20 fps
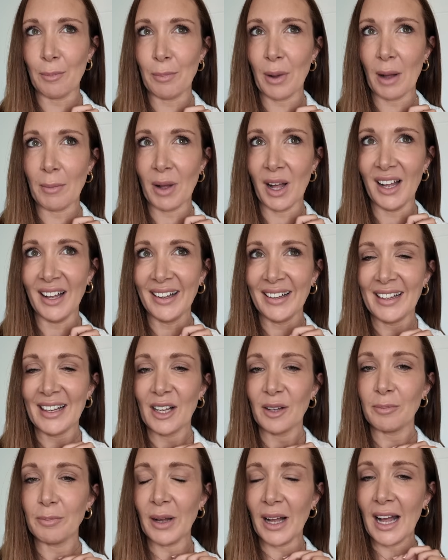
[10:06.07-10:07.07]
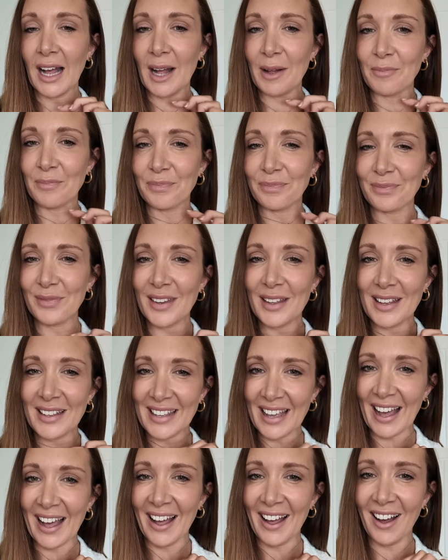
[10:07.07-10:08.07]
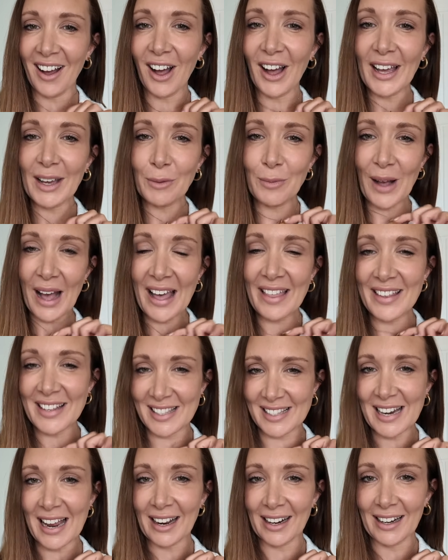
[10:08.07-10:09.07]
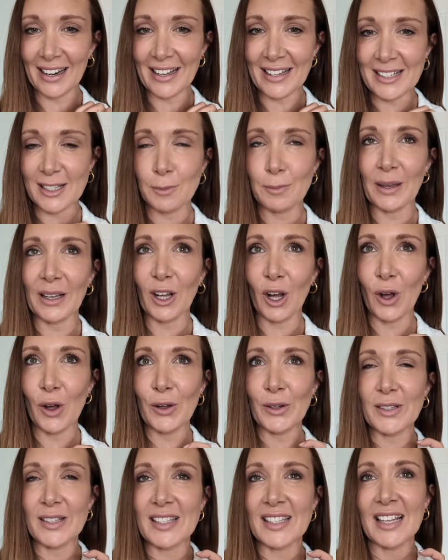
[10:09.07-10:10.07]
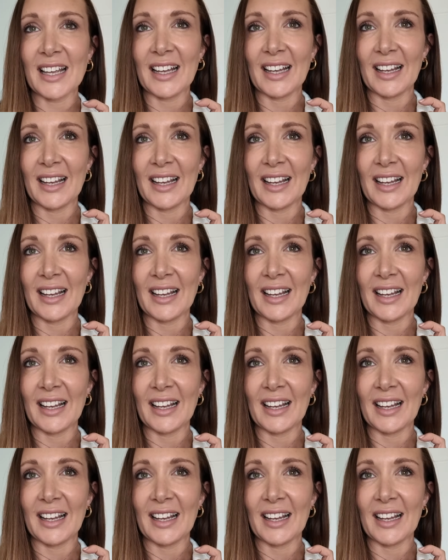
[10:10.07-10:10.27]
bummer. But yeah, I wear this necklace because